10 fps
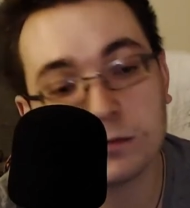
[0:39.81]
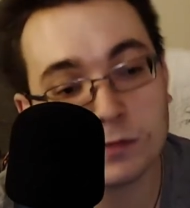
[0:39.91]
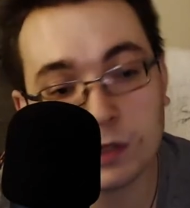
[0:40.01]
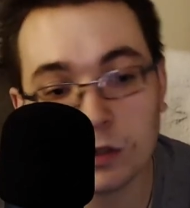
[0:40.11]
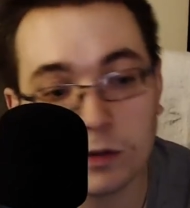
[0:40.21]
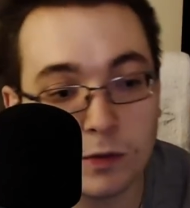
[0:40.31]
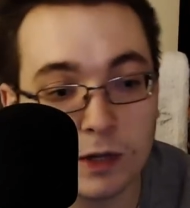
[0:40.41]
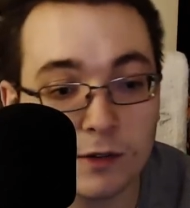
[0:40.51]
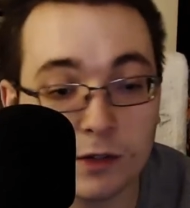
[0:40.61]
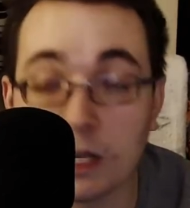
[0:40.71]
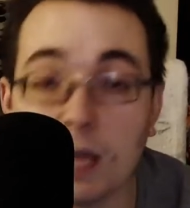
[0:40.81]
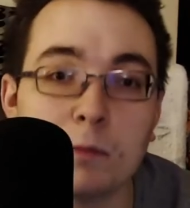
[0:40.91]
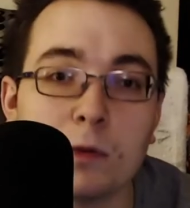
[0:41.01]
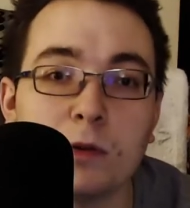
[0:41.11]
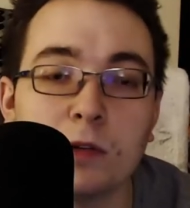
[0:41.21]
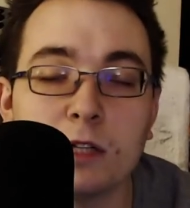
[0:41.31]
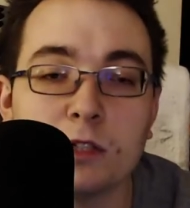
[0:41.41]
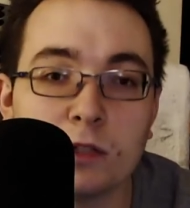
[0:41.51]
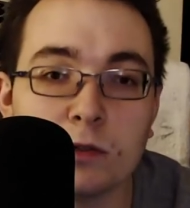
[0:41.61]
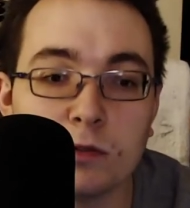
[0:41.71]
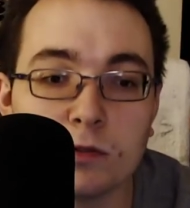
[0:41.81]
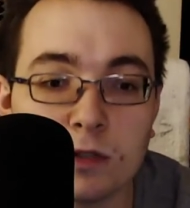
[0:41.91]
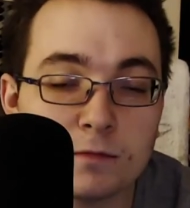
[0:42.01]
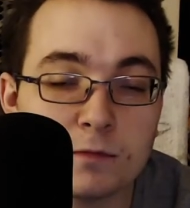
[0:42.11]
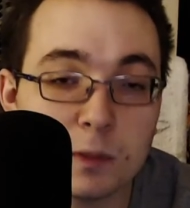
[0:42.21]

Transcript: you know, whatever game mode they choose.